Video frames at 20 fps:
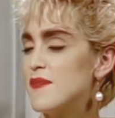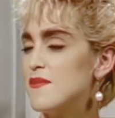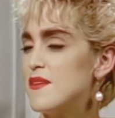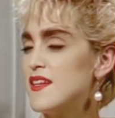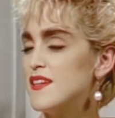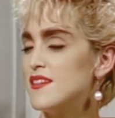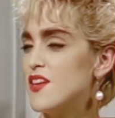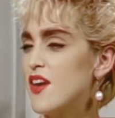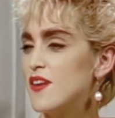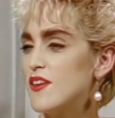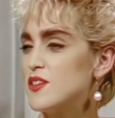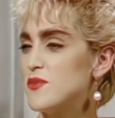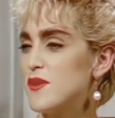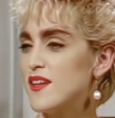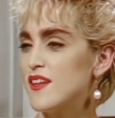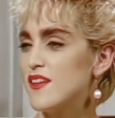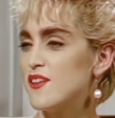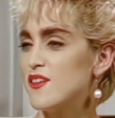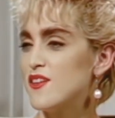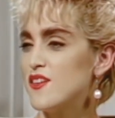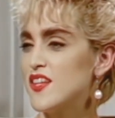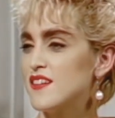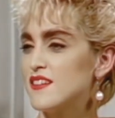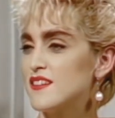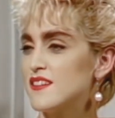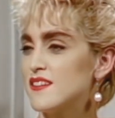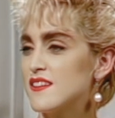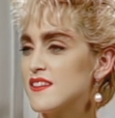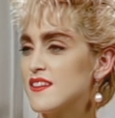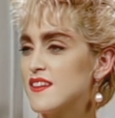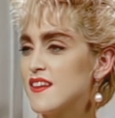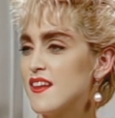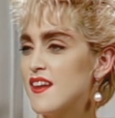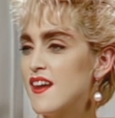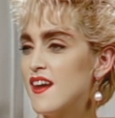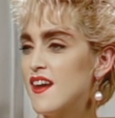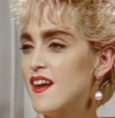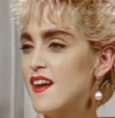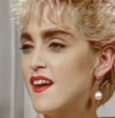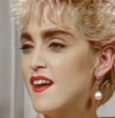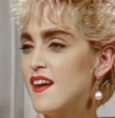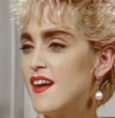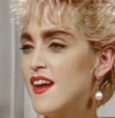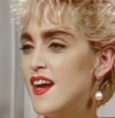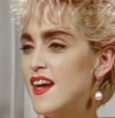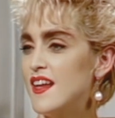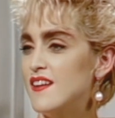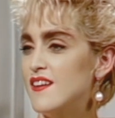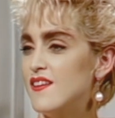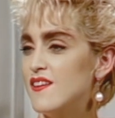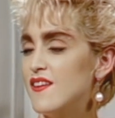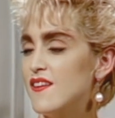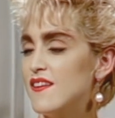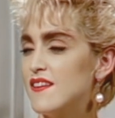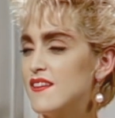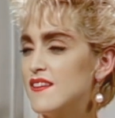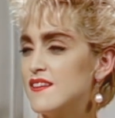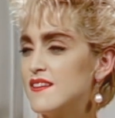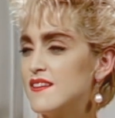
I mean, talked about other things. I didn't.